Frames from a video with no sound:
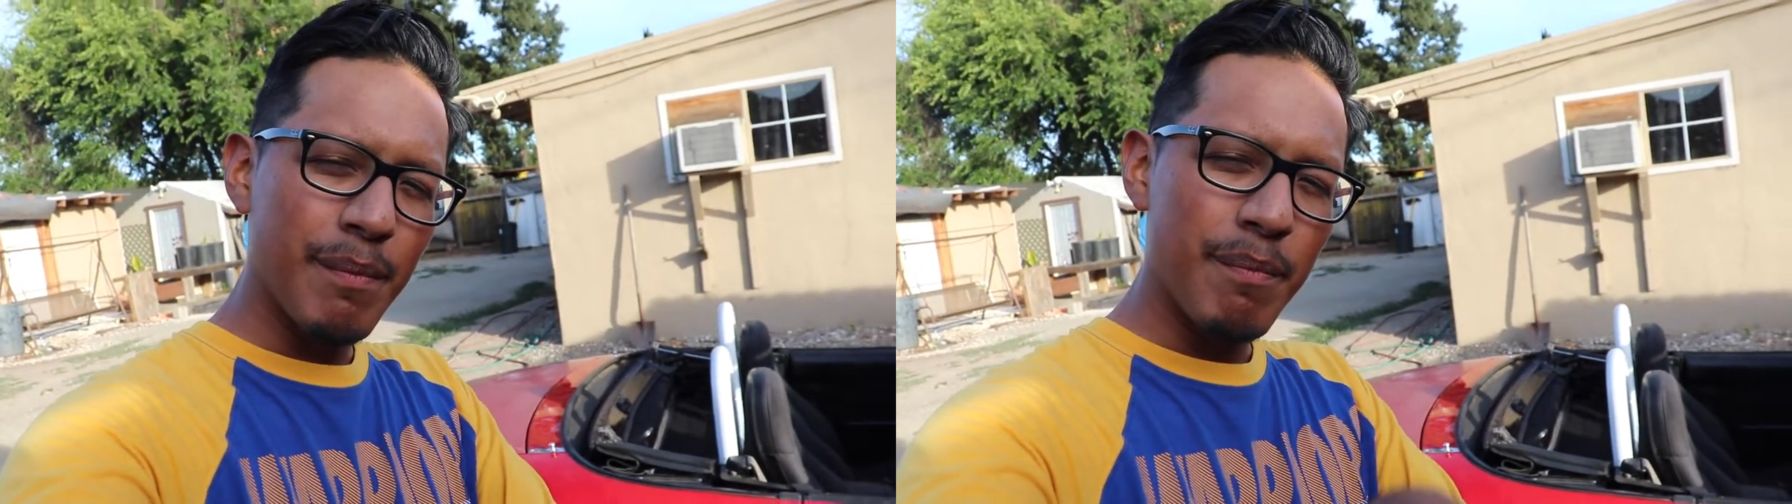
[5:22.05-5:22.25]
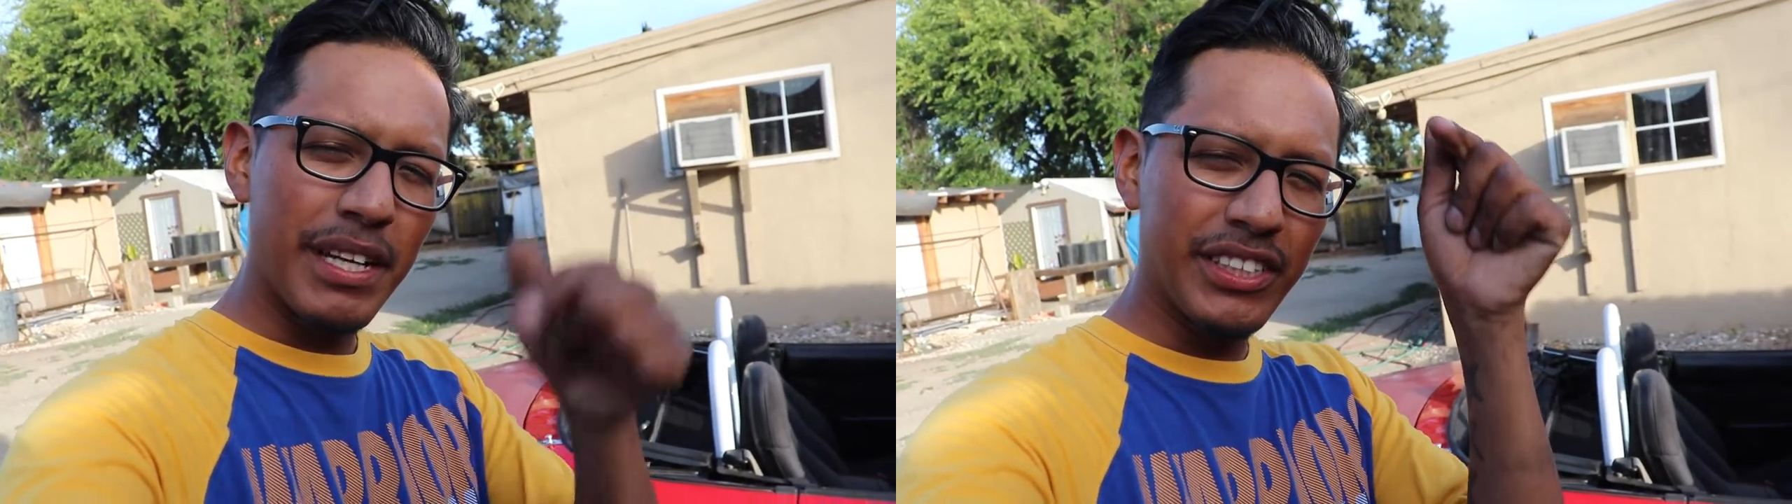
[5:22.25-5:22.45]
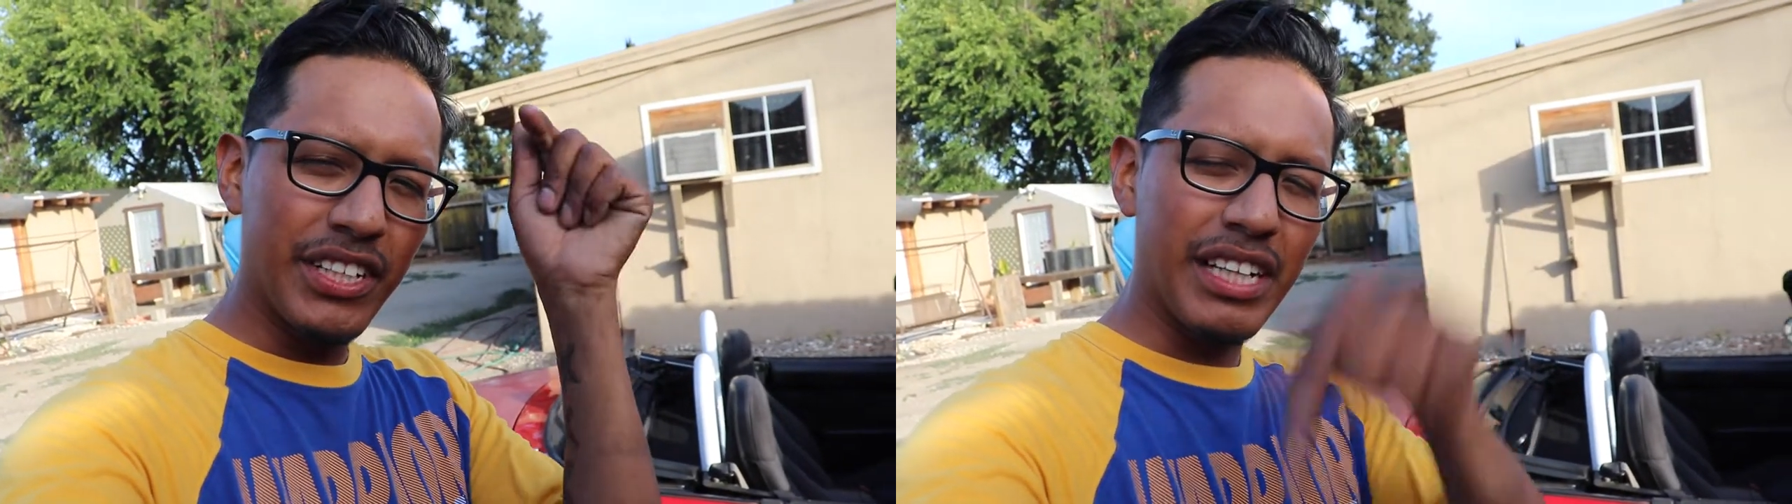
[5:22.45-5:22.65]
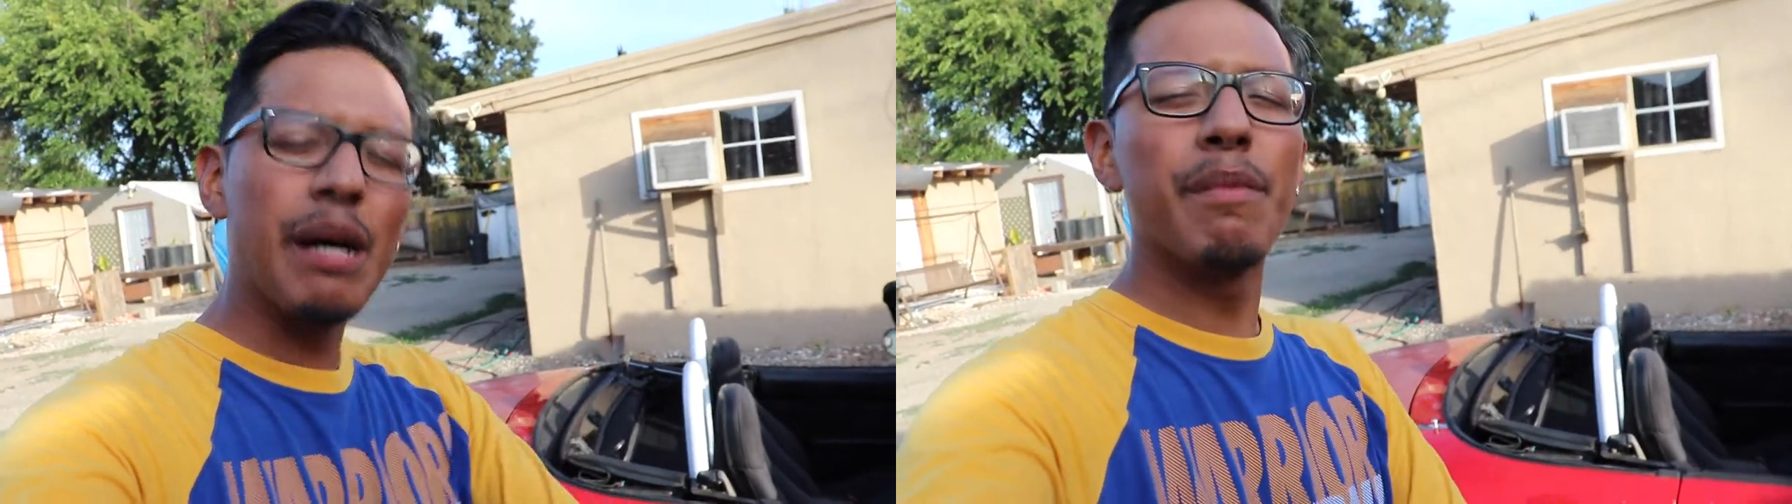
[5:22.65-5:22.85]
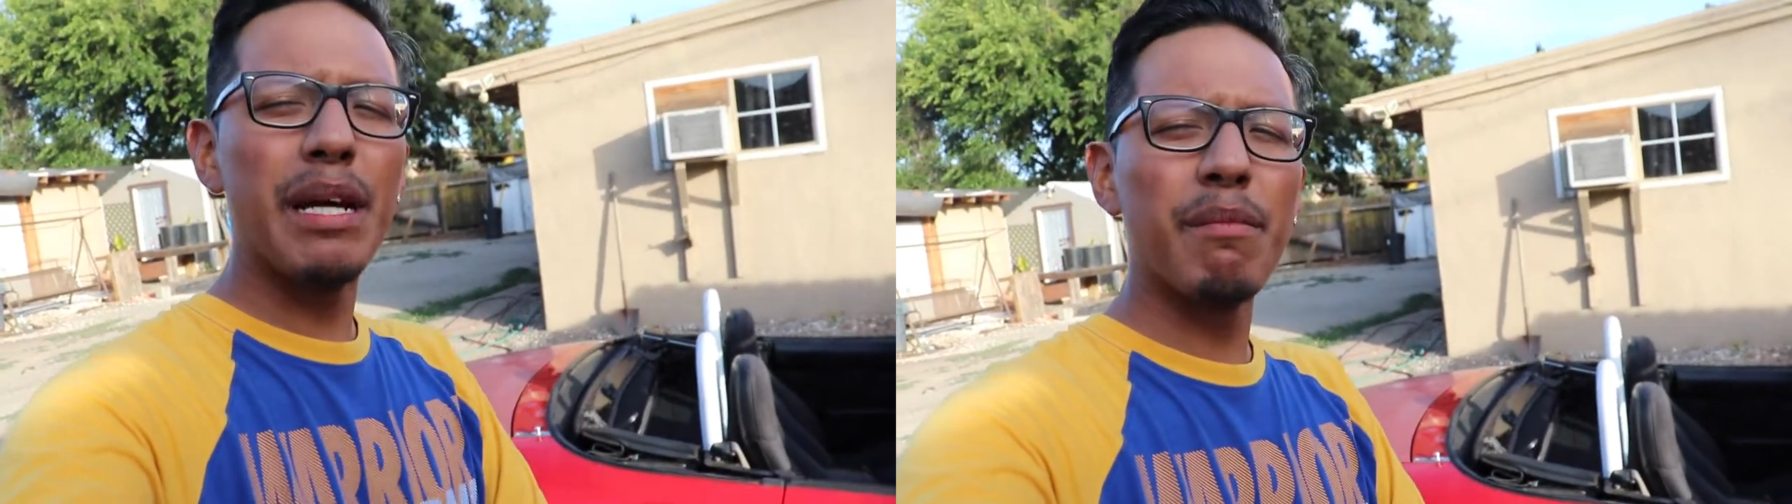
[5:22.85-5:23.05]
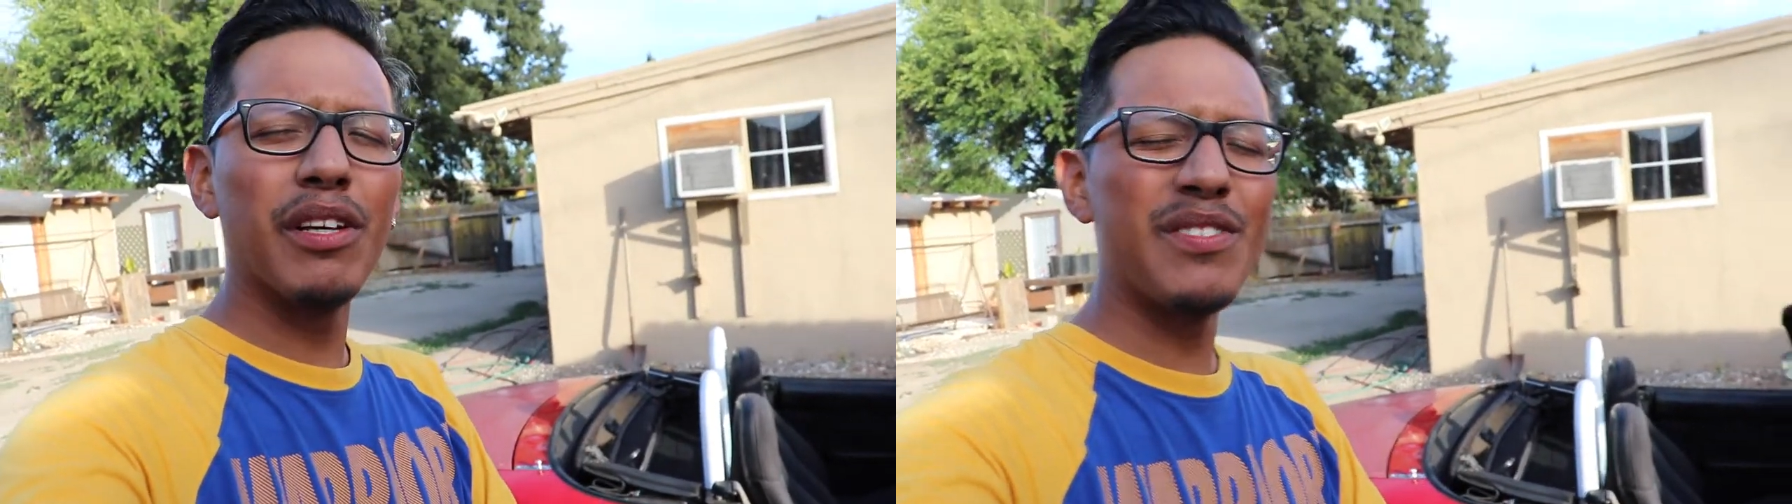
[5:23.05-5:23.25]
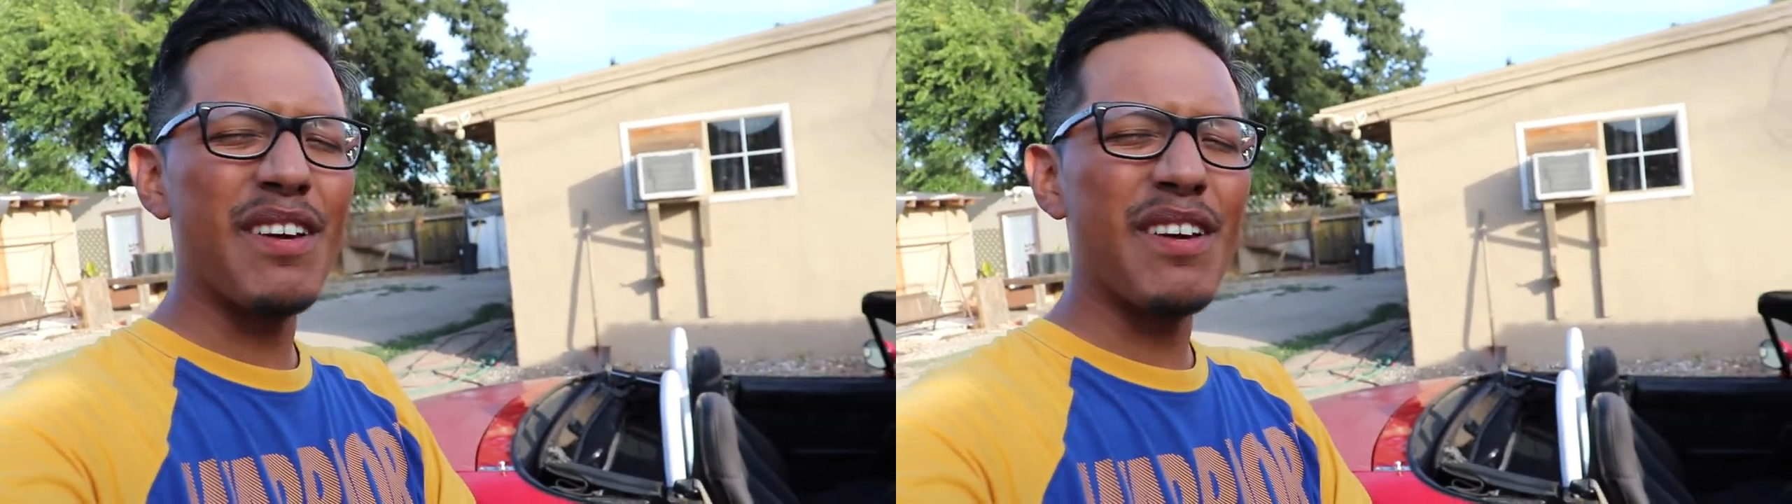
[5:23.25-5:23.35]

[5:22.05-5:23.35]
Make sure to comment down below if